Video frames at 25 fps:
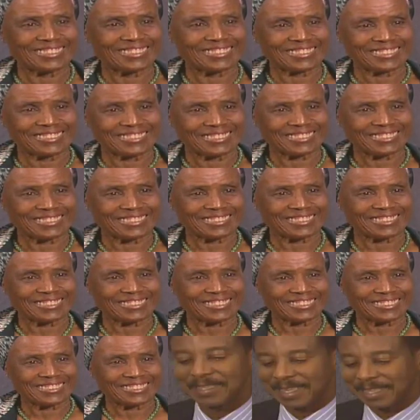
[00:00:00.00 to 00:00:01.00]
Dr.
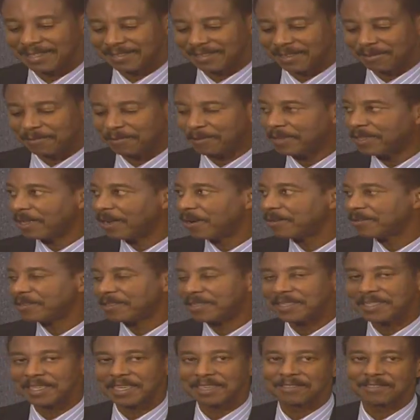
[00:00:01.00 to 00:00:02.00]
Jurgensen, that's it for now.
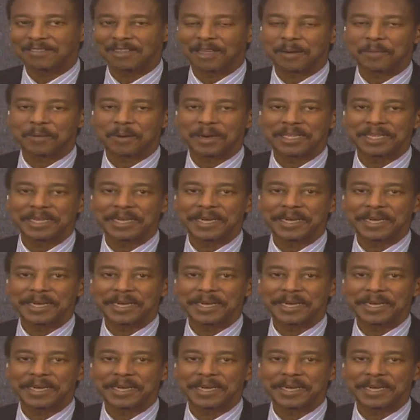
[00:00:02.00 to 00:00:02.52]
See you next time right